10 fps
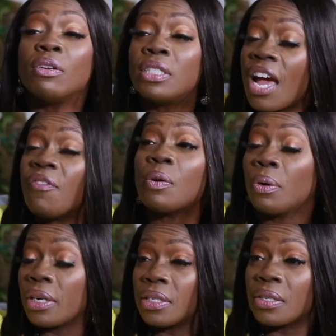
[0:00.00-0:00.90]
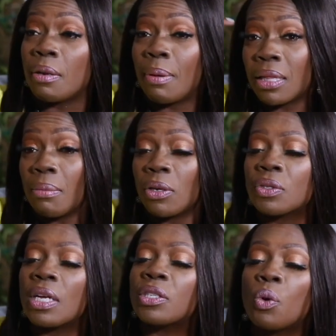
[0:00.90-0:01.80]
And you definitely weren't concerned about the mental
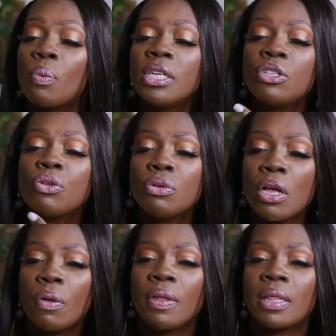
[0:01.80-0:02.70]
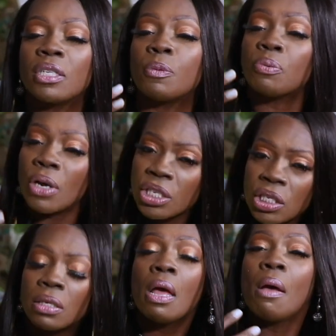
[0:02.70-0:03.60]
side. So when did you know that the
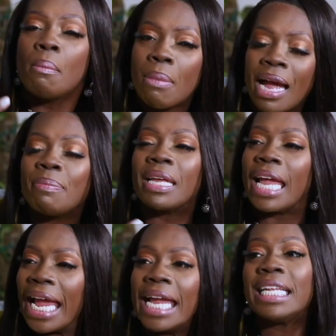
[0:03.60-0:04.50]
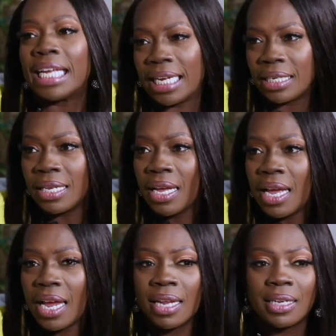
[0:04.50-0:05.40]
depression might be aiding
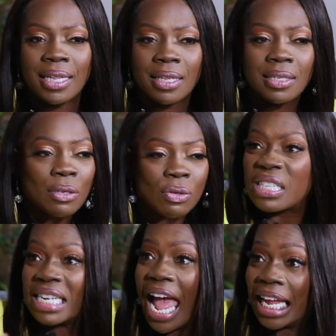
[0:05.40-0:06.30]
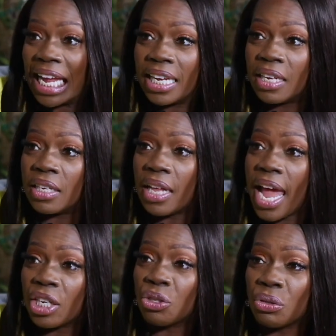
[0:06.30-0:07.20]
in like the little snacking and
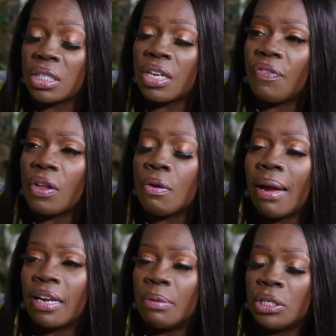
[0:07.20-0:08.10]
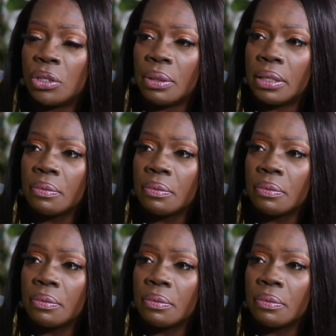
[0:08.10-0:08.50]
the extra stuff that you might have been doing?